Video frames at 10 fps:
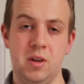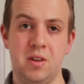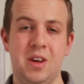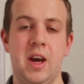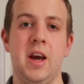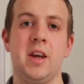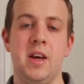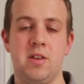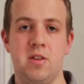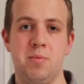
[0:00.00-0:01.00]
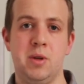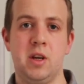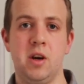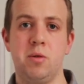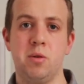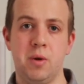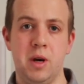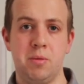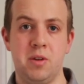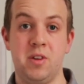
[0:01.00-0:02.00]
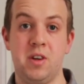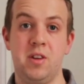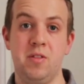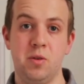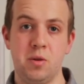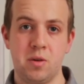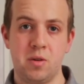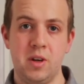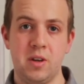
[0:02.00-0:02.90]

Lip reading: You can get some that go all the way up to 64 degrees,